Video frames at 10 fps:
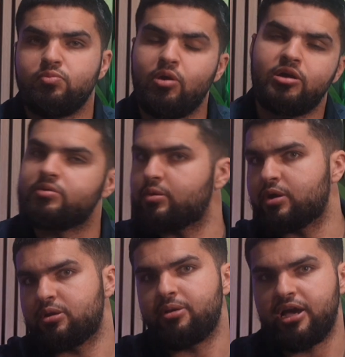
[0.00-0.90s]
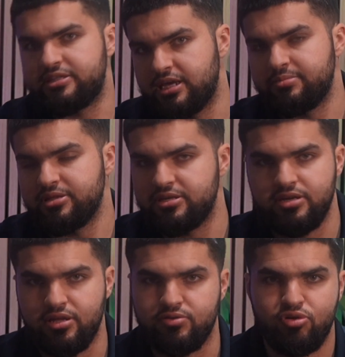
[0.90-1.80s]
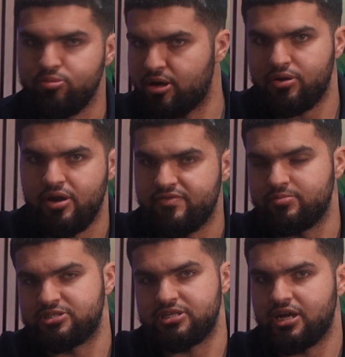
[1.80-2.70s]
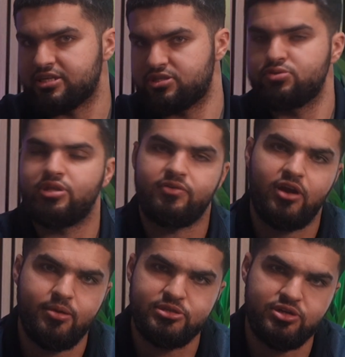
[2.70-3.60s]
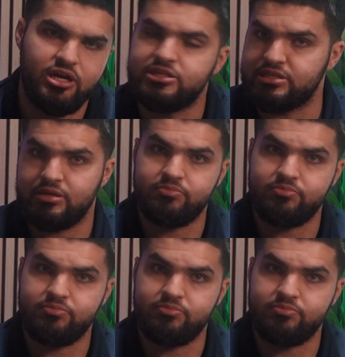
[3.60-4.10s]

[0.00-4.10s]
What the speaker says: I want to buy a $10 million robot or however much it costs to do that raw image.